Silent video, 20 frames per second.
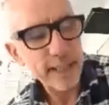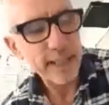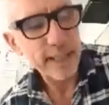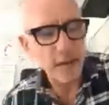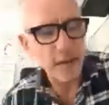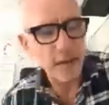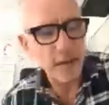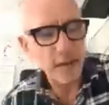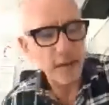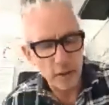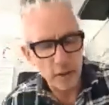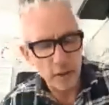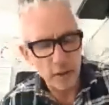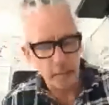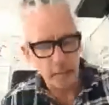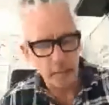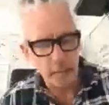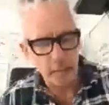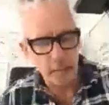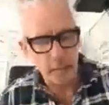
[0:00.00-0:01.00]
corporates, and
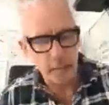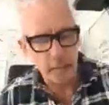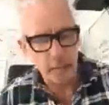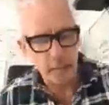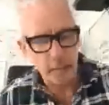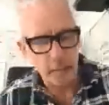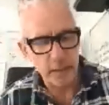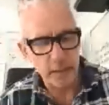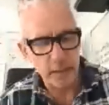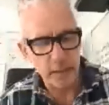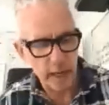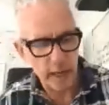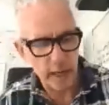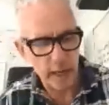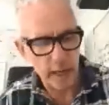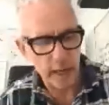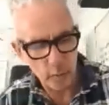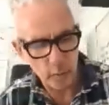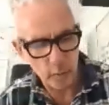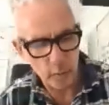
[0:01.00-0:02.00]
one of
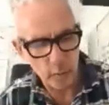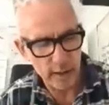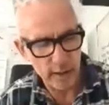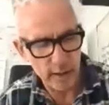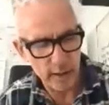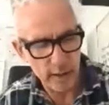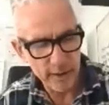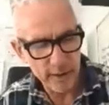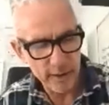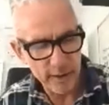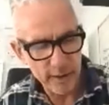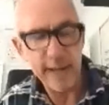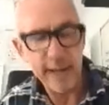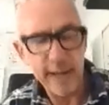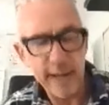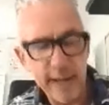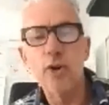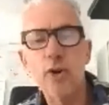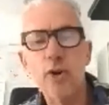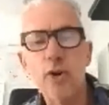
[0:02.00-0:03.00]
one of the corporates
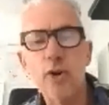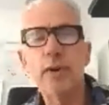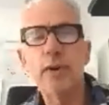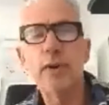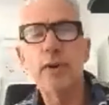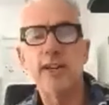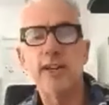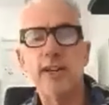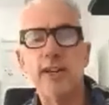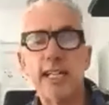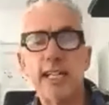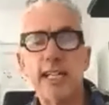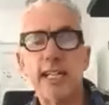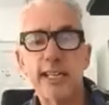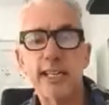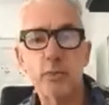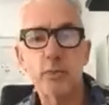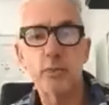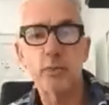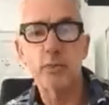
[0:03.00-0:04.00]
I did last week,
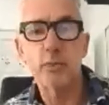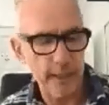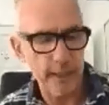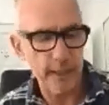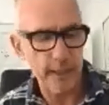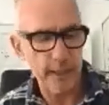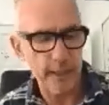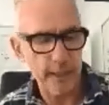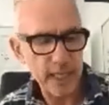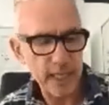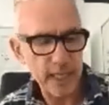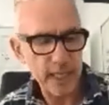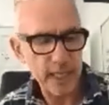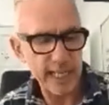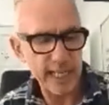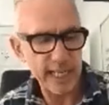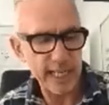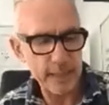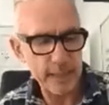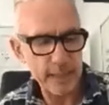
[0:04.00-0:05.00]
I was
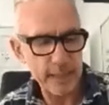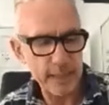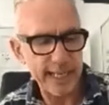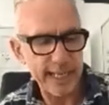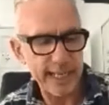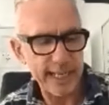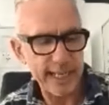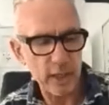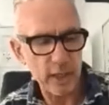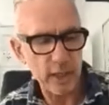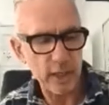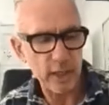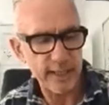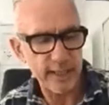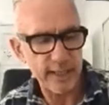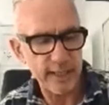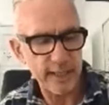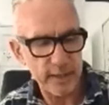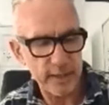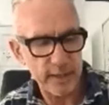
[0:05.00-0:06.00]
explaining a concept,
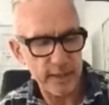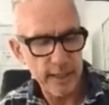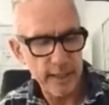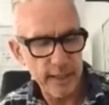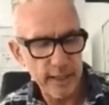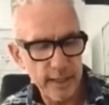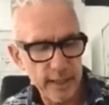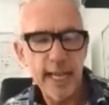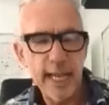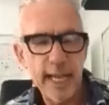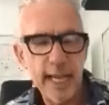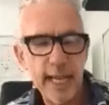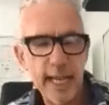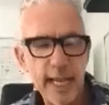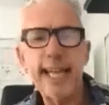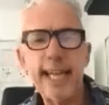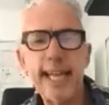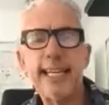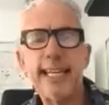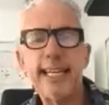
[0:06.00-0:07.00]
and
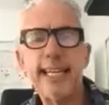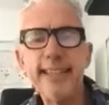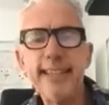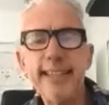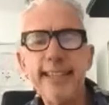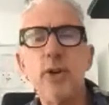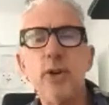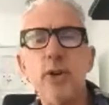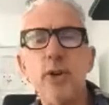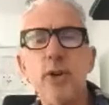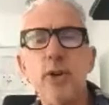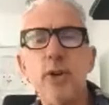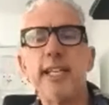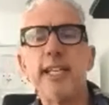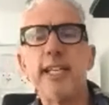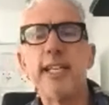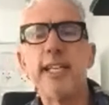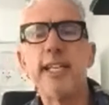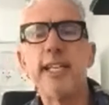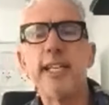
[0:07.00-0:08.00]
in the audience,
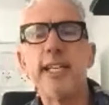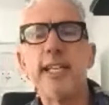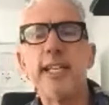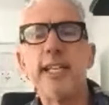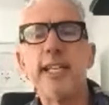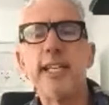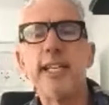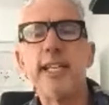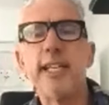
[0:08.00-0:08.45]
so there's about